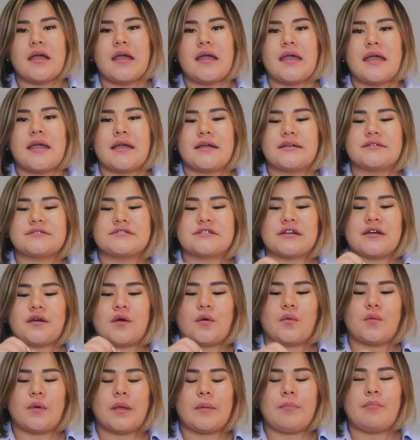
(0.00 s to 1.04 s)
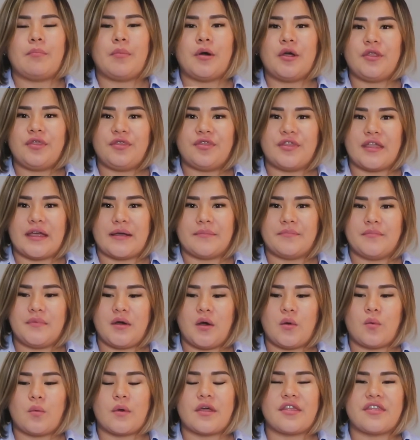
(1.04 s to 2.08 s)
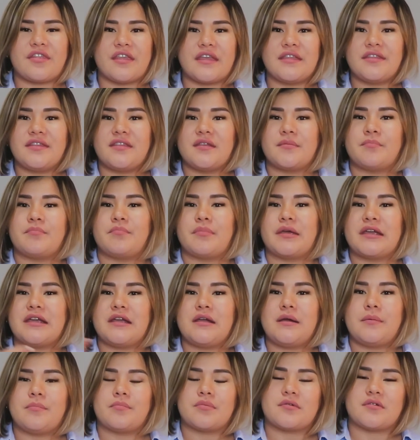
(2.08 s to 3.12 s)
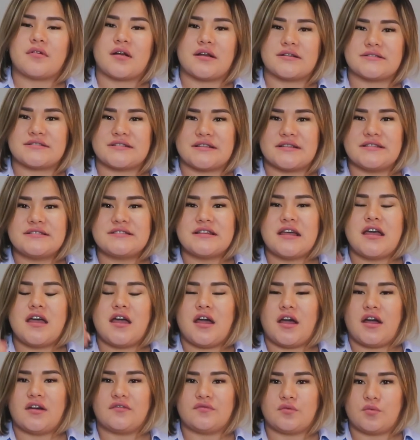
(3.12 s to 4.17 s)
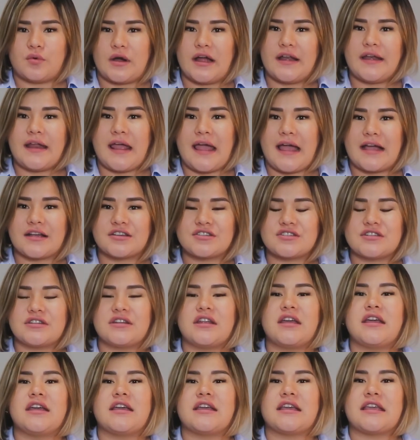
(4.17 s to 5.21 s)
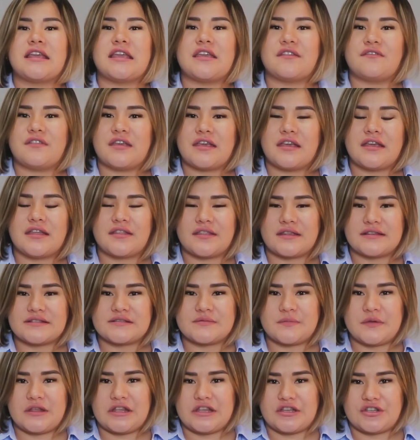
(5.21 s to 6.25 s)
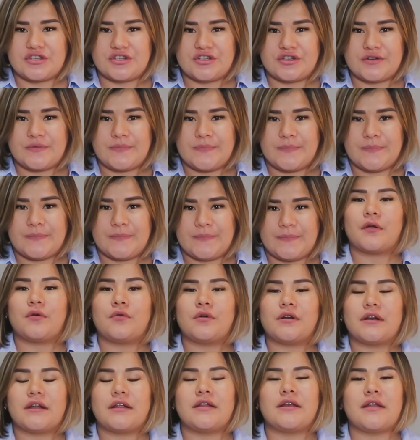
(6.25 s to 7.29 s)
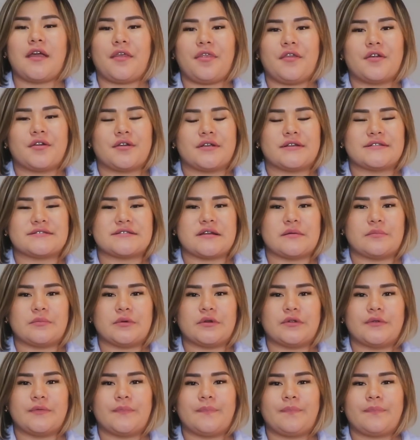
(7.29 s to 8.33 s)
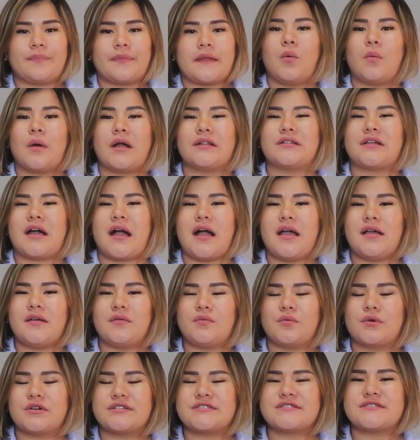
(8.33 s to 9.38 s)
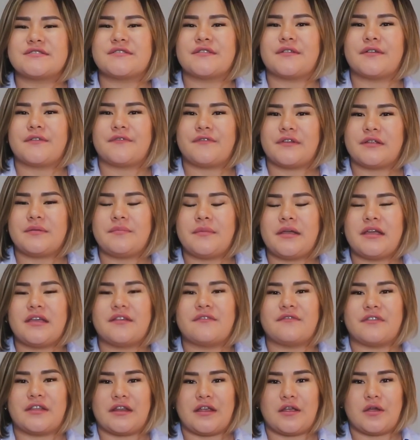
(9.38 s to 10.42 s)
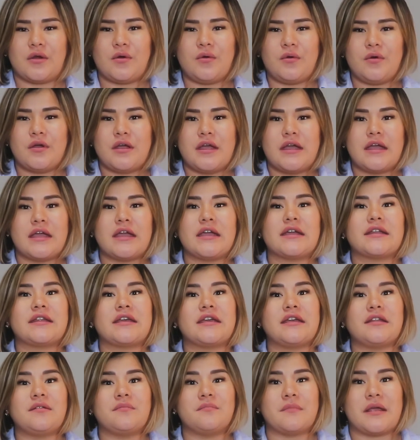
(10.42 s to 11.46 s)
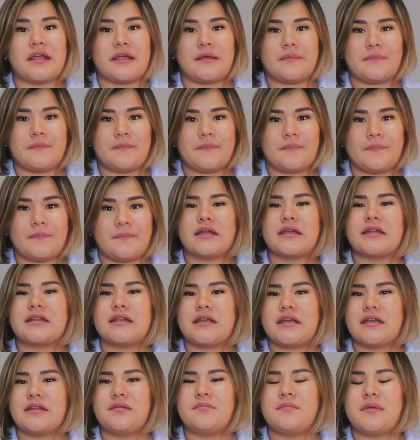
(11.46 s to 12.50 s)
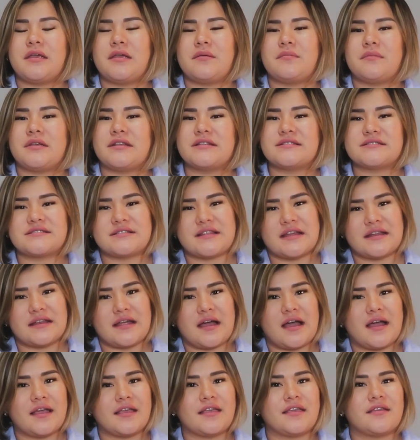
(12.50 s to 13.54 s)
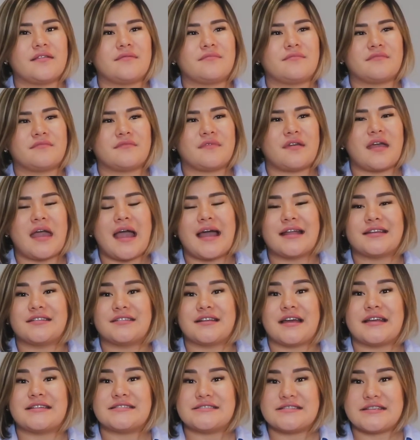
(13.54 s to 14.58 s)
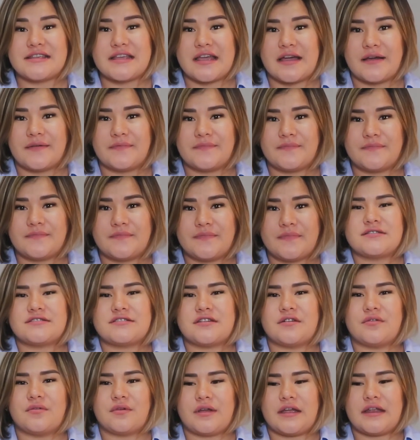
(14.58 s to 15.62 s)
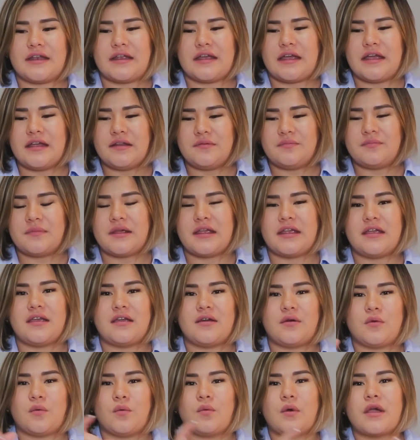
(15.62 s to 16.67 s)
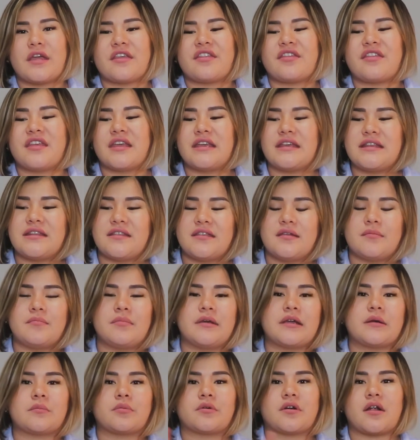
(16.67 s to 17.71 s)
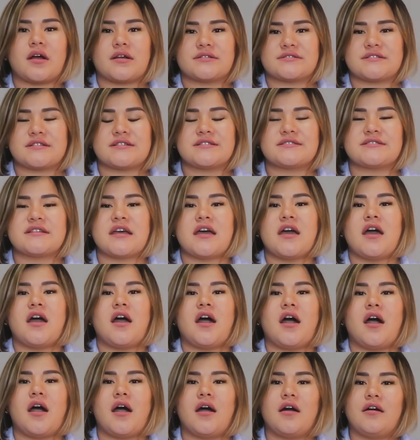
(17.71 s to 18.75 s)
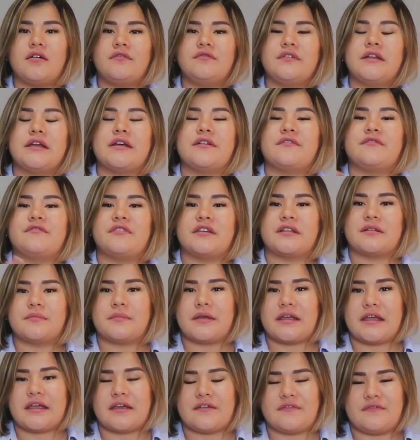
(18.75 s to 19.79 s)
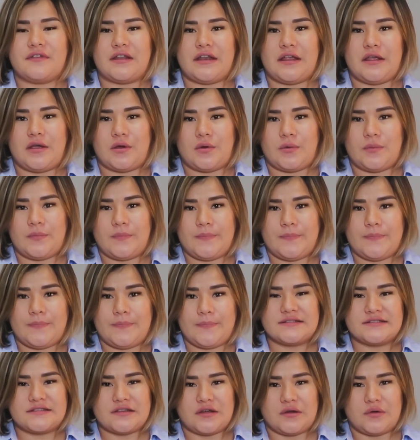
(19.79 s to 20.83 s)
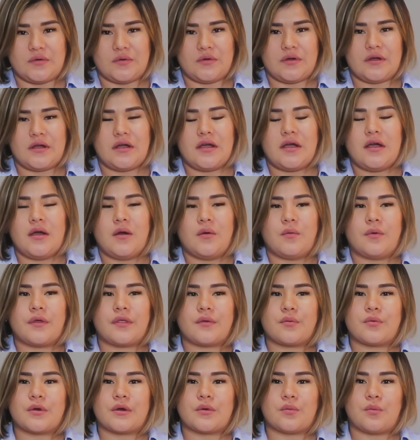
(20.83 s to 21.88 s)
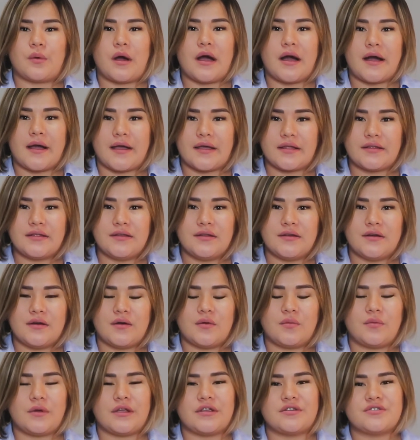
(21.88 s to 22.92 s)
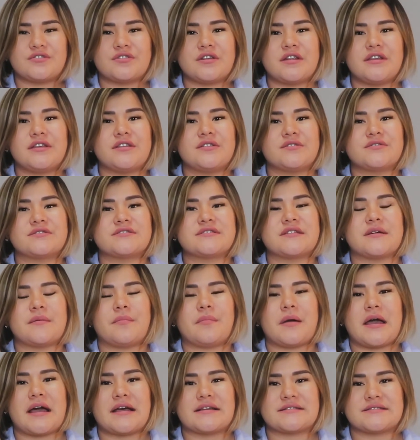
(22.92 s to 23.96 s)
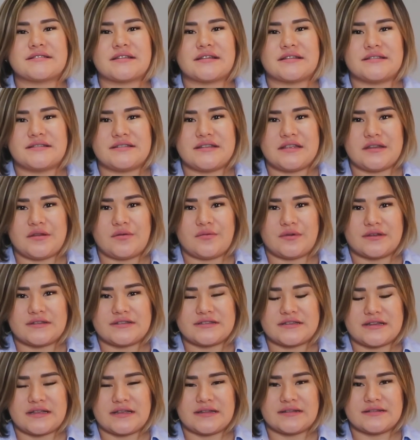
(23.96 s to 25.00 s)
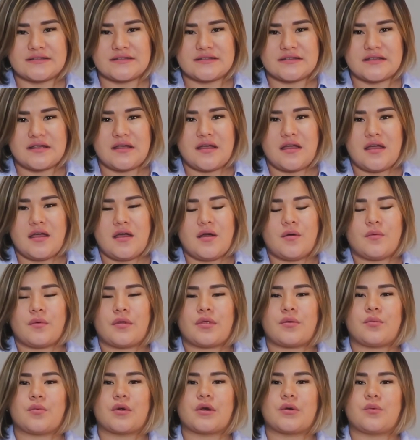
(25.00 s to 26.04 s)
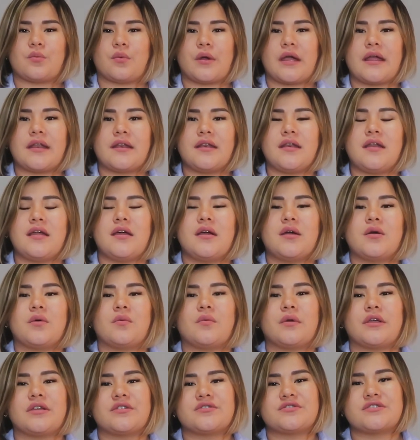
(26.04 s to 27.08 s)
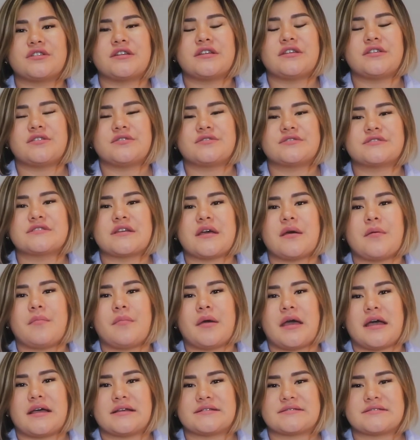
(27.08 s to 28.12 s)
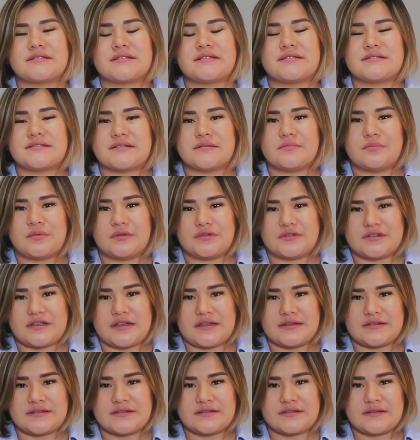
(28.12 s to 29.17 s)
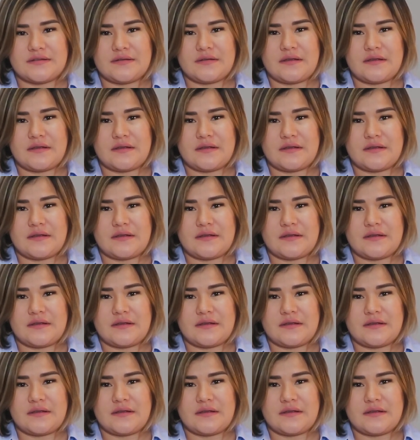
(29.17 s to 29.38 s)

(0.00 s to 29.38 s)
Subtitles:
and we put them within the big process of one action, giving the speech. Or another example, while I was filming a video, it hit me. It hit me means that I had an idea. So it hit me within the big process of filming a video. So with the word while, we usually use the past continuous tense. With the word when, we usually use past simple tense,